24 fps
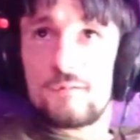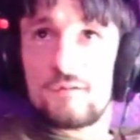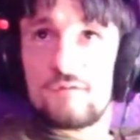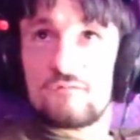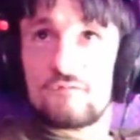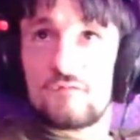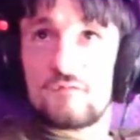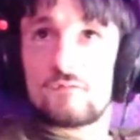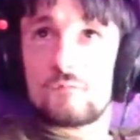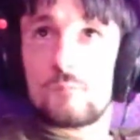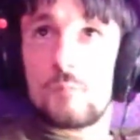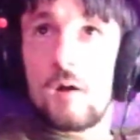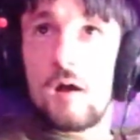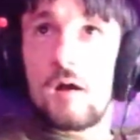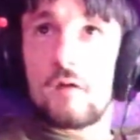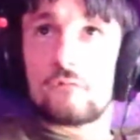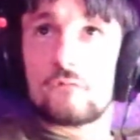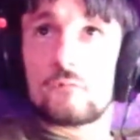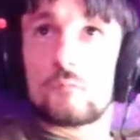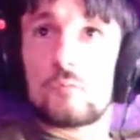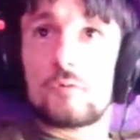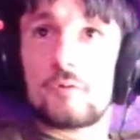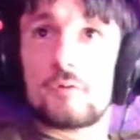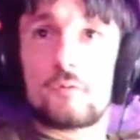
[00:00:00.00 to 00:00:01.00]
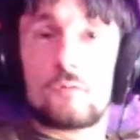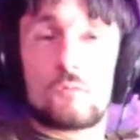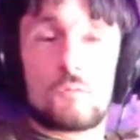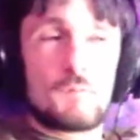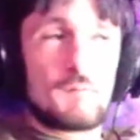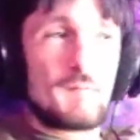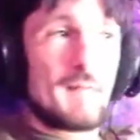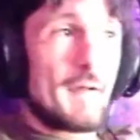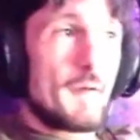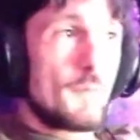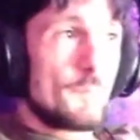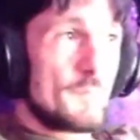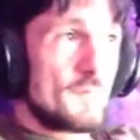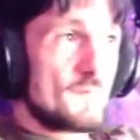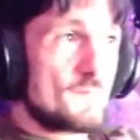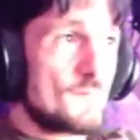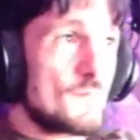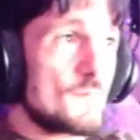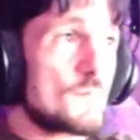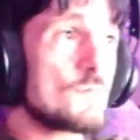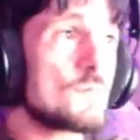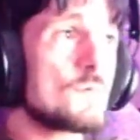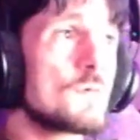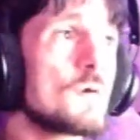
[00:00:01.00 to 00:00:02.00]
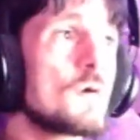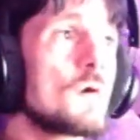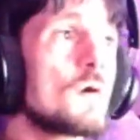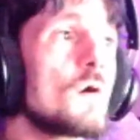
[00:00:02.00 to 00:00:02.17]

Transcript: if it's possible and it'll allow me to,